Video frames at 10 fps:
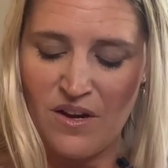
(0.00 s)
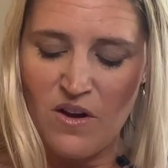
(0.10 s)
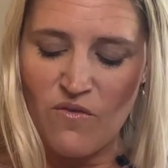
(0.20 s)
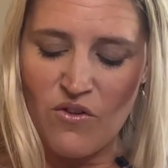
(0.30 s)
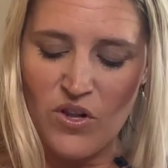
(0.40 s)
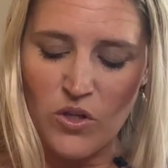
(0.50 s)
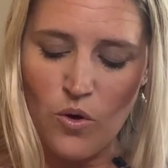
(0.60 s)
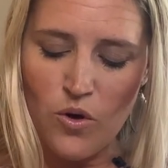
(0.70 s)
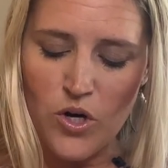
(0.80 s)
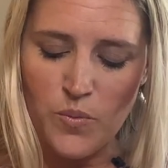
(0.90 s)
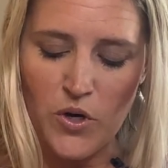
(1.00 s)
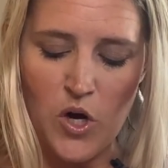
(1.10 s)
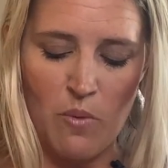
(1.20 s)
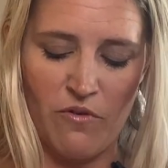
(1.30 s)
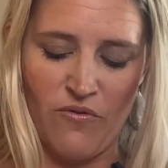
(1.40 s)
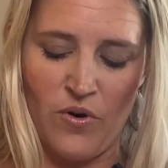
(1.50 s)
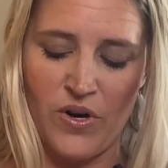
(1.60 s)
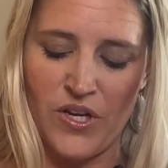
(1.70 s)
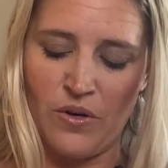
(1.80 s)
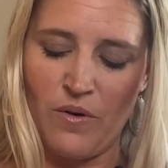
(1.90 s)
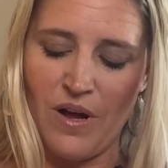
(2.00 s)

For the Lord will go before you,